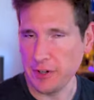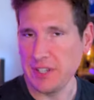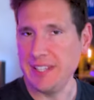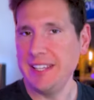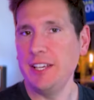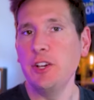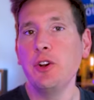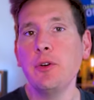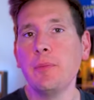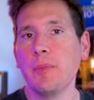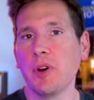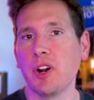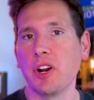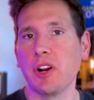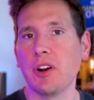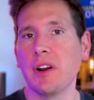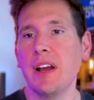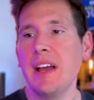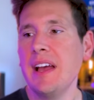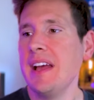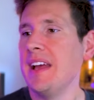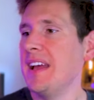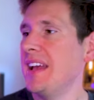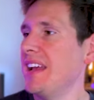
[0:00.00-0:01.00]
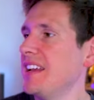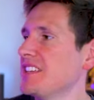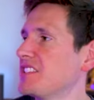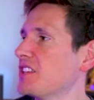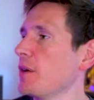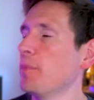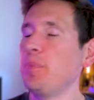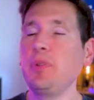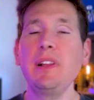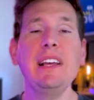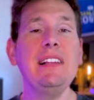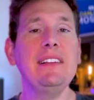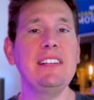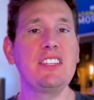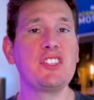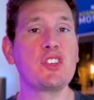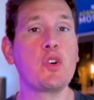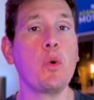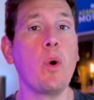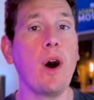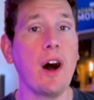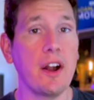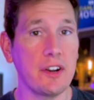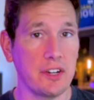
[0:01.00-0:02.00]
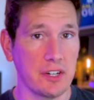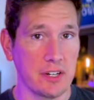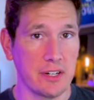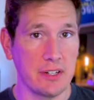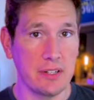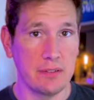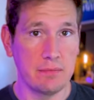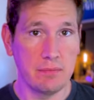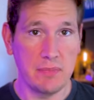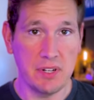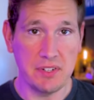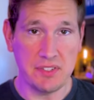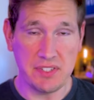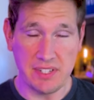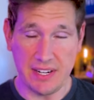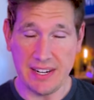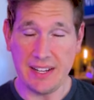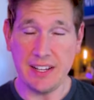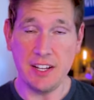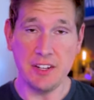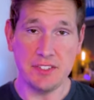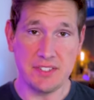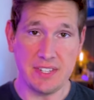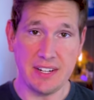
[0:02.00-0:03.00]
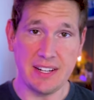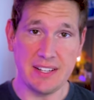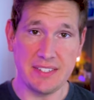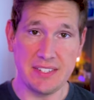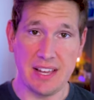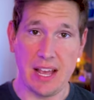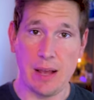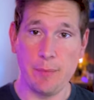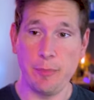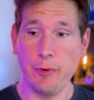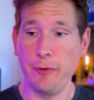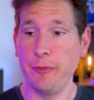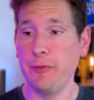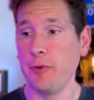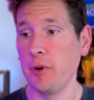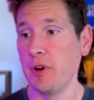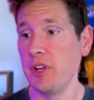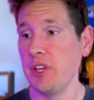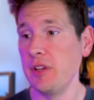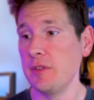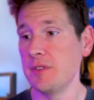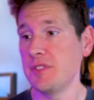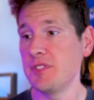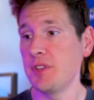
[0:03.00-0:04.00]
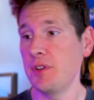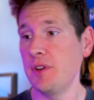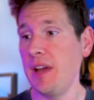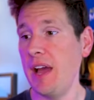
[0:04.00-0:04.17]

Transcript: humor is completely squandered. Here's an example for you. So